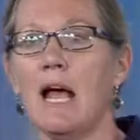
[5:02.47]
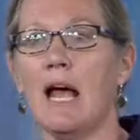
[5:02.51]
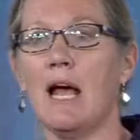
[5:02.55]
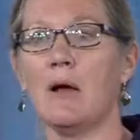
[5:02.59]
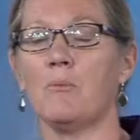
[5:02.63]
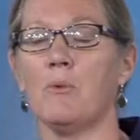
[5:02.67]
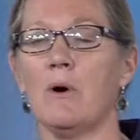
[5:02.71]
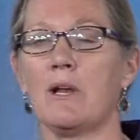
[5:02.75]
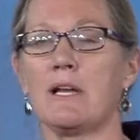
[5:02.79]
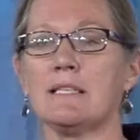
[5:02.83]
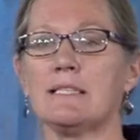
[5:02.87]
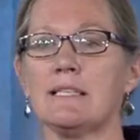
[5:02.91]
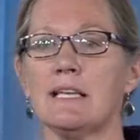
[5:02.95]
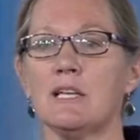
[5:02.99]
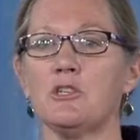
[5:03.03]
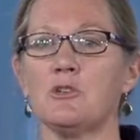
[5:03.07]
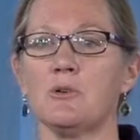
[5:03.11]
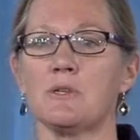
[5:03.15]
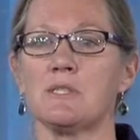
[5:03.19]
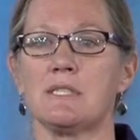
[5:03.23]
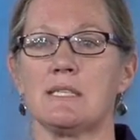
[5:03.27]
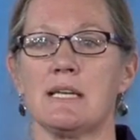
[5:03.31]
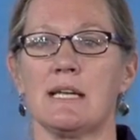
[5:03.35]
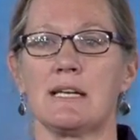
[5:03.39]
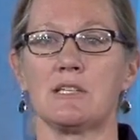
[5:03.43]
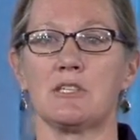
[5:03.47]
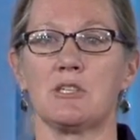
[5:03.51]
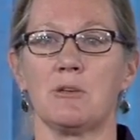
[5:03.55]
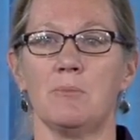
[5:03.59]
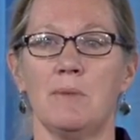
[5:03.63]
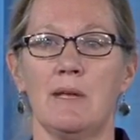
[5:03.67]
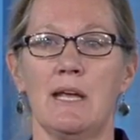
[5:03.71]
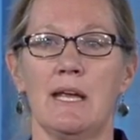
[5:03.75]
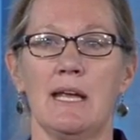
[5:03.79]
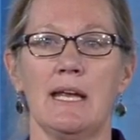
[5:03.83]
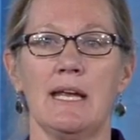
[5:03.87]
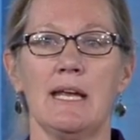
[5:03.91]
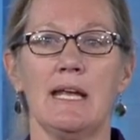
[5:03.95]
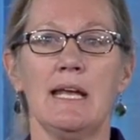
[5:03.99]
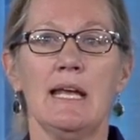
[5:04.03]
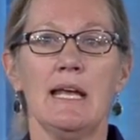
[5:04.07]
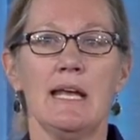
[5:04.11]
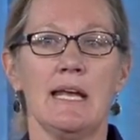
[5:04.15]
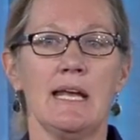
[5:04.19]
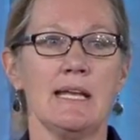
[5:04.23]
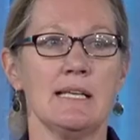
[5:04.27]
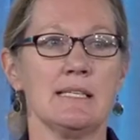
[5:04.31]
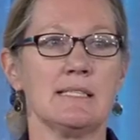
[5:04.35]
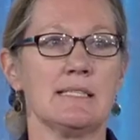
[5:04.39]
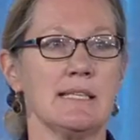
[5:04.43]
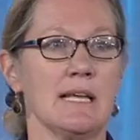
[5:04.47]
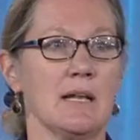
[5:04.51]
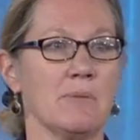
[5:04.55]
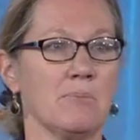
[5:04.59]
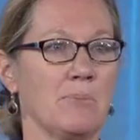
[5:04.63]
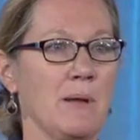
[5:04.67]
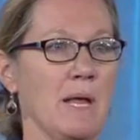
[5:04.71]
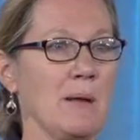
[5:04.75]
And what is interesting to me is that